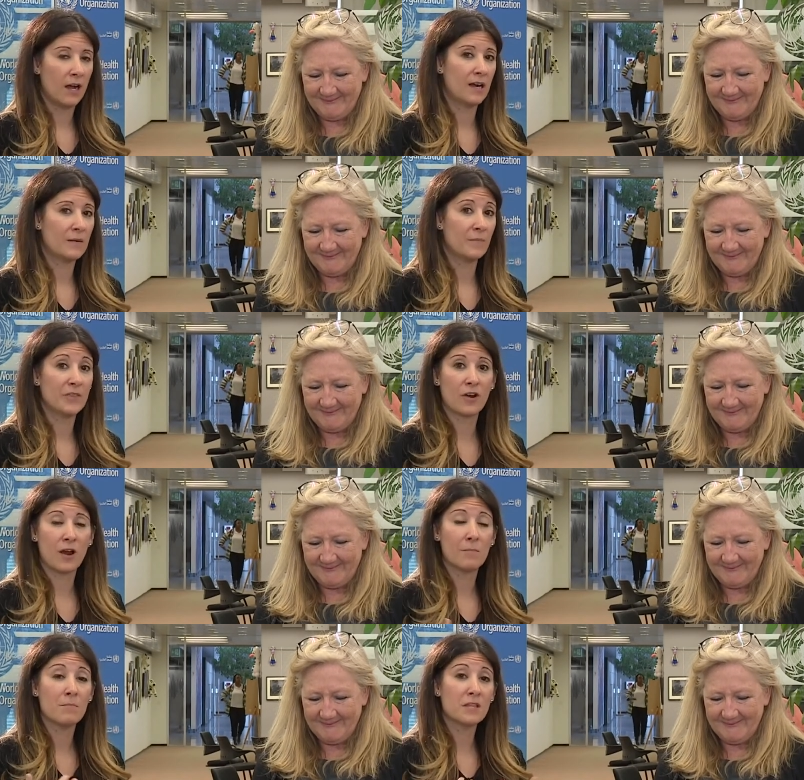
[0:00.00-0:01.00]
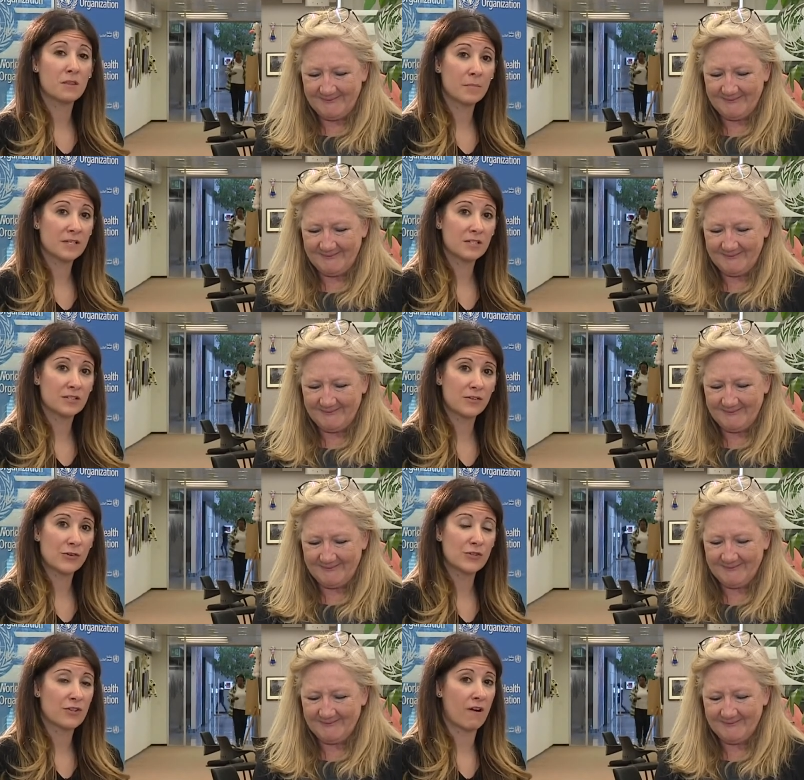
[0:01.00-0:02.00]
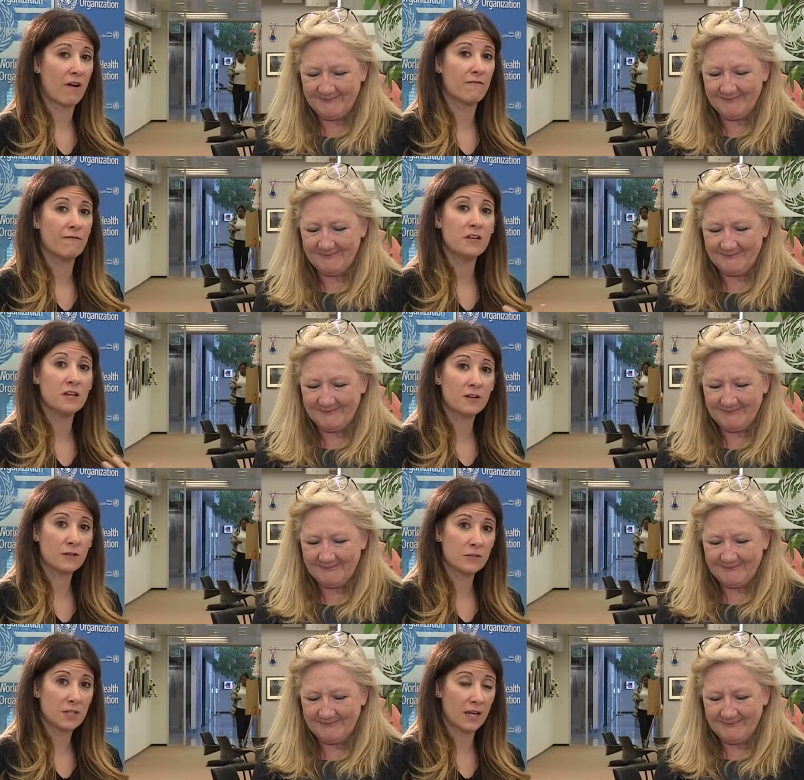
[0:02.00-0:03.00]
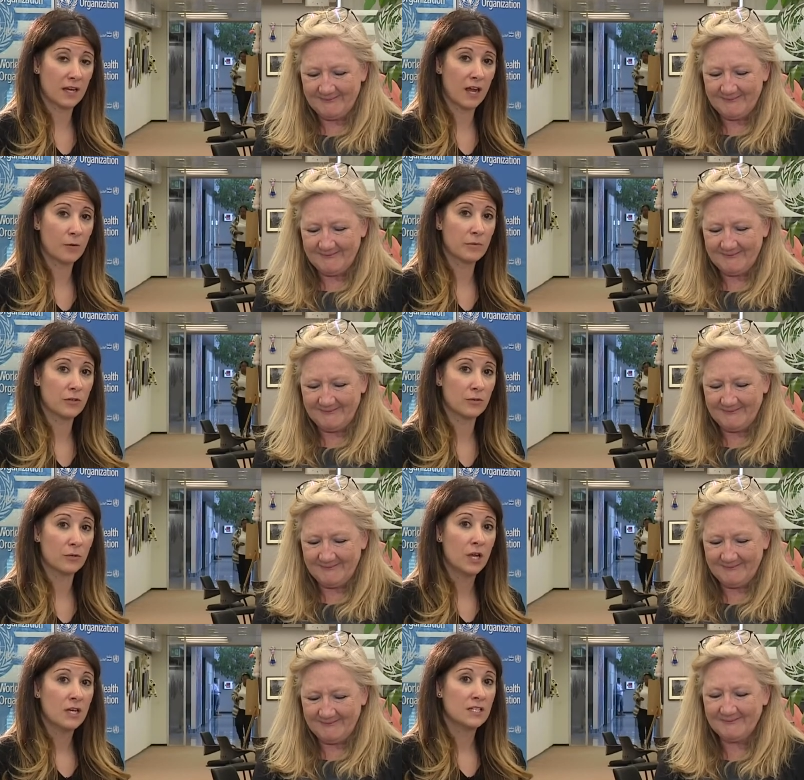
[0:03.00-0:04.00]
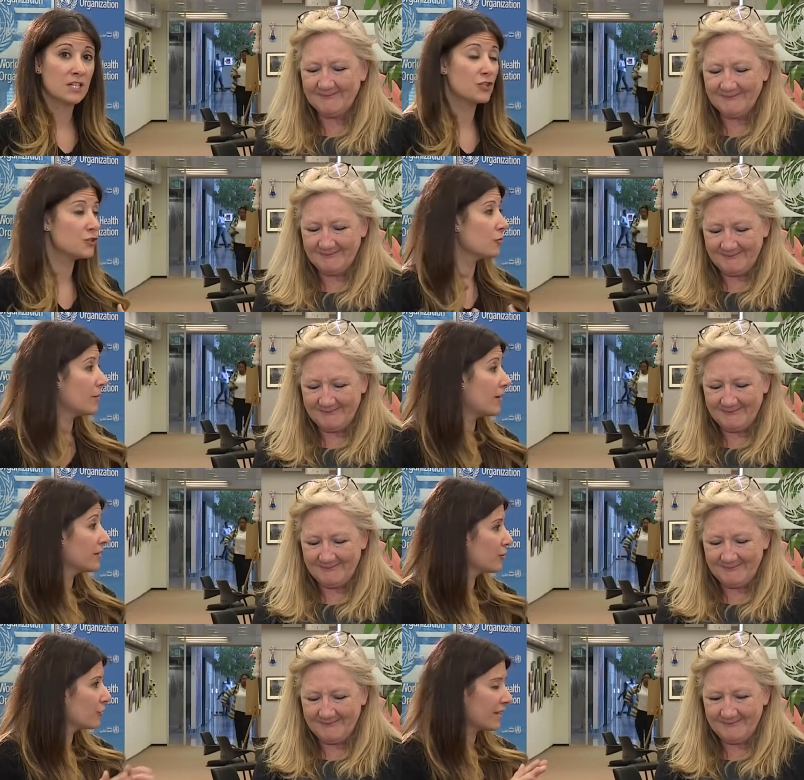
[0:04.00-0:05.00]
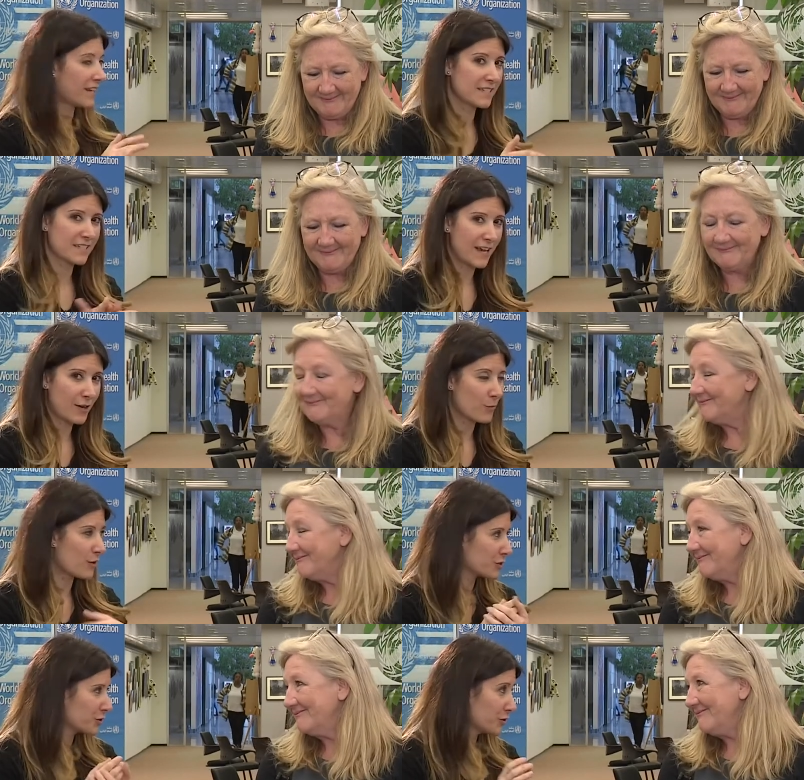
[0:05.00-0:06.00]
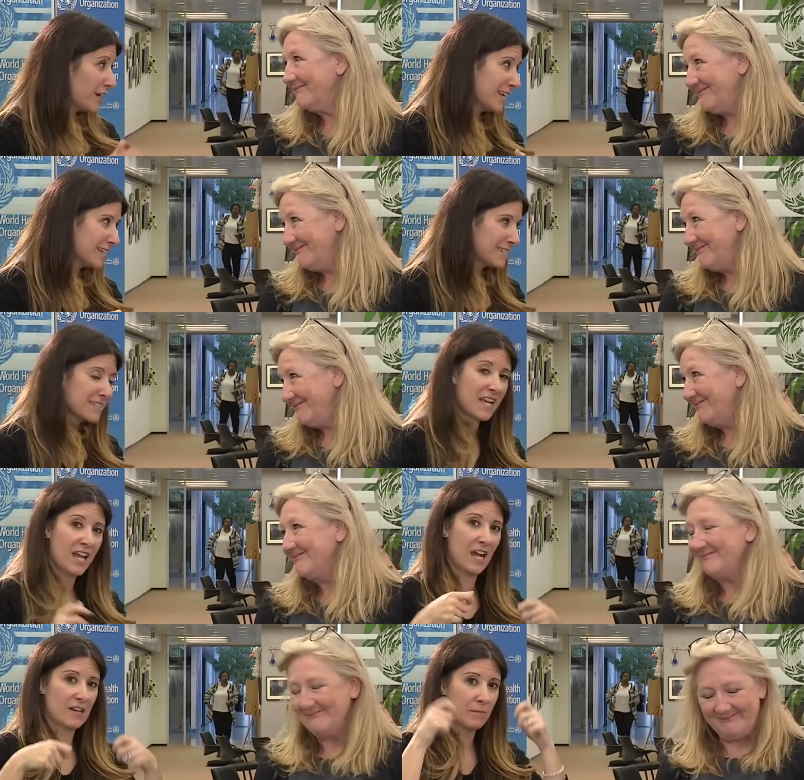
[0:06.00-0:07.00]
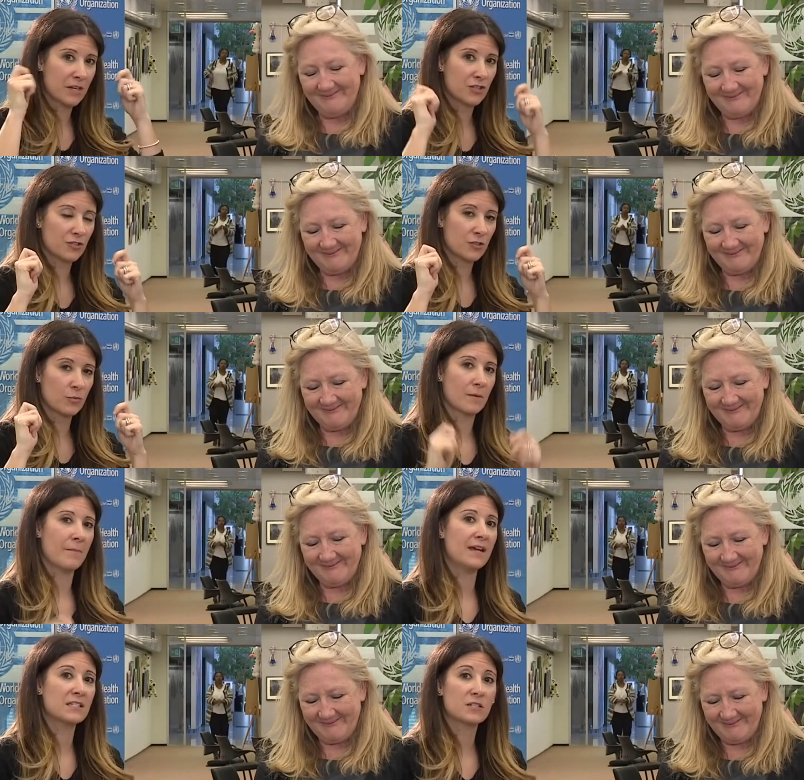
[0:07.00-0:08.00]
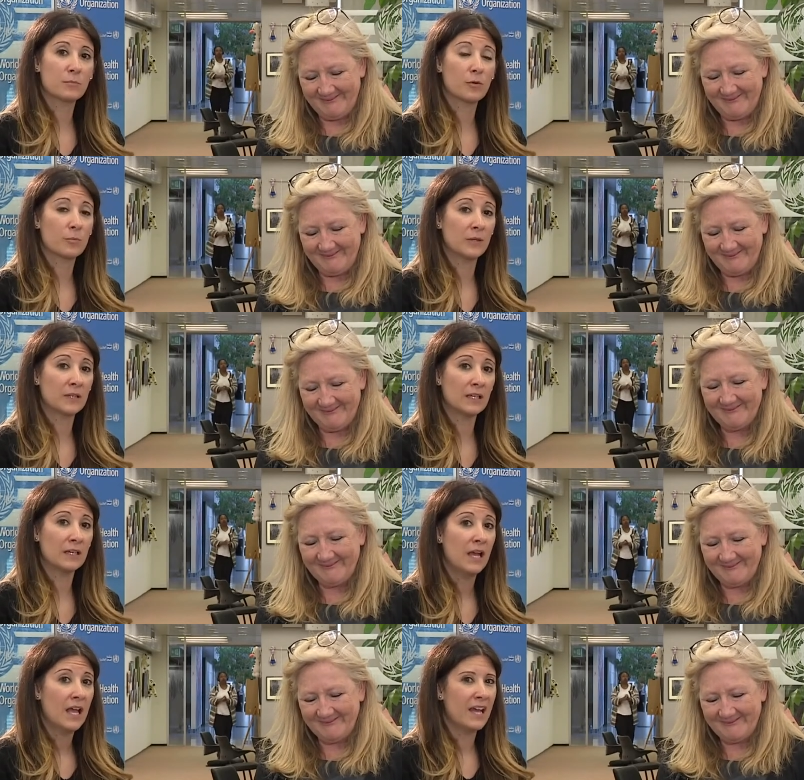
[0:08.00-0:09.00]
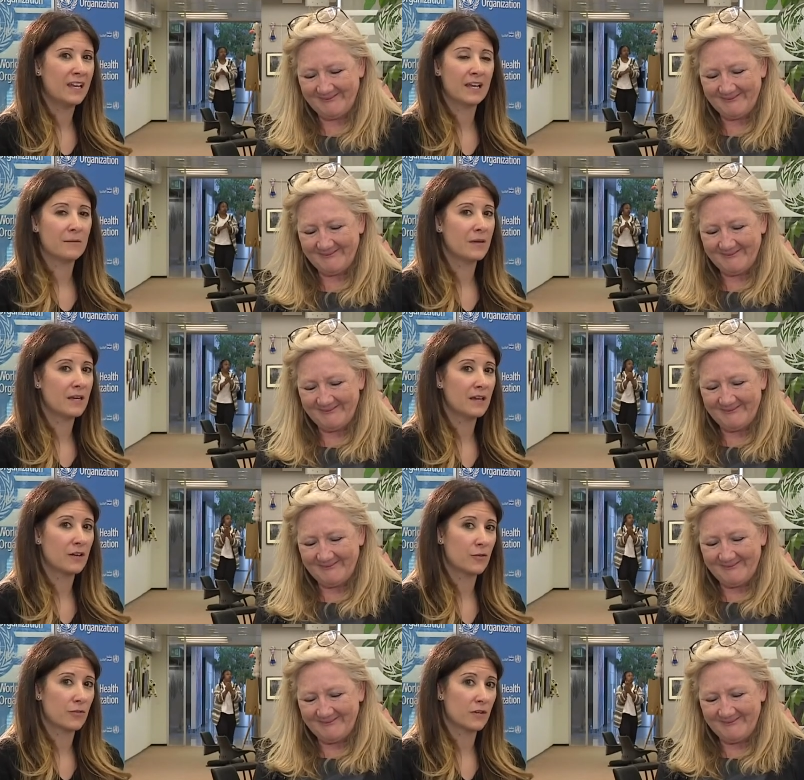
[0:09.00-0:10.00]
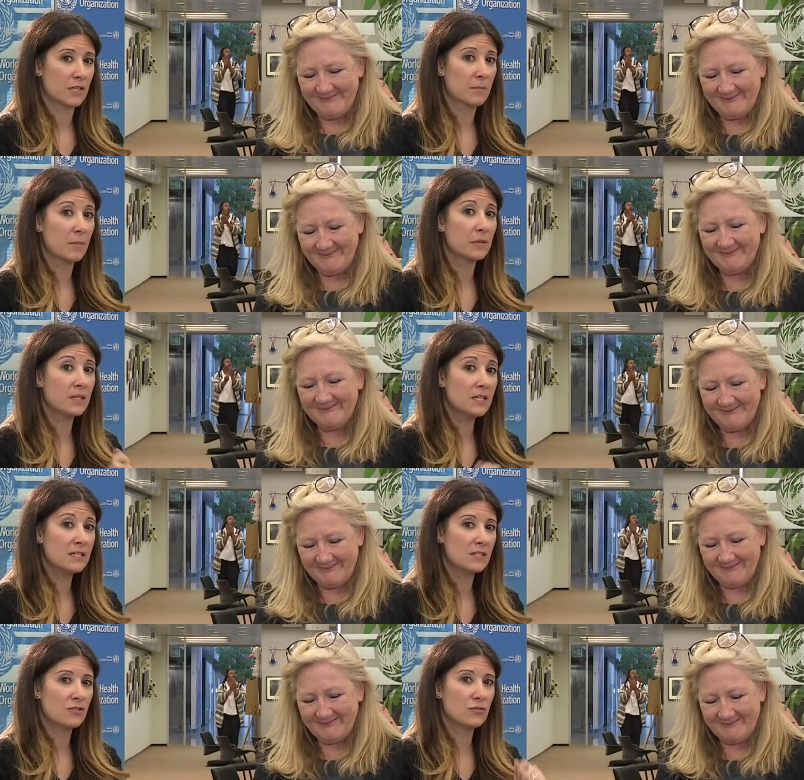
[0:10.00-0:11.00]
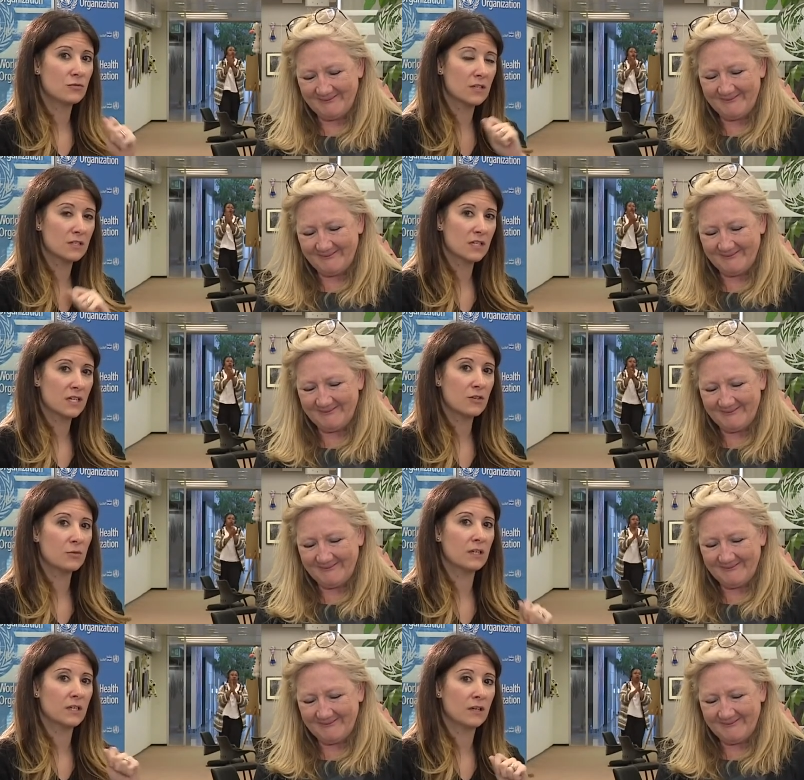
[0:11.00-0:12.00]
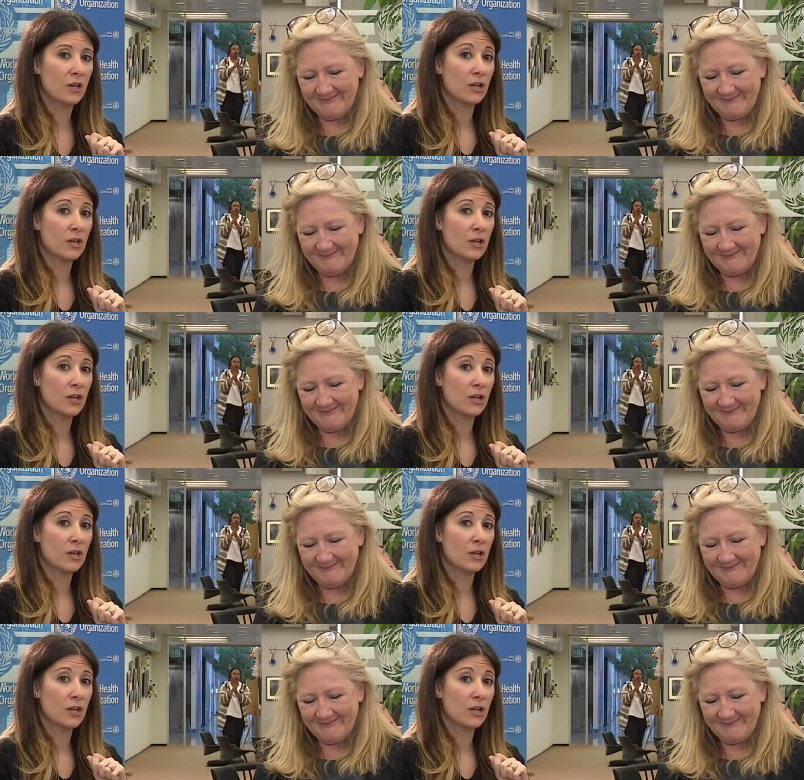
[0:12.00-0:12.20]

Speaker 1: Um, there are mythbusters. There are videos that can help you teach you about, you know, like I said, how to wash your hands, how to make sure you wear masks appropriately, and, and many other things. But please do continually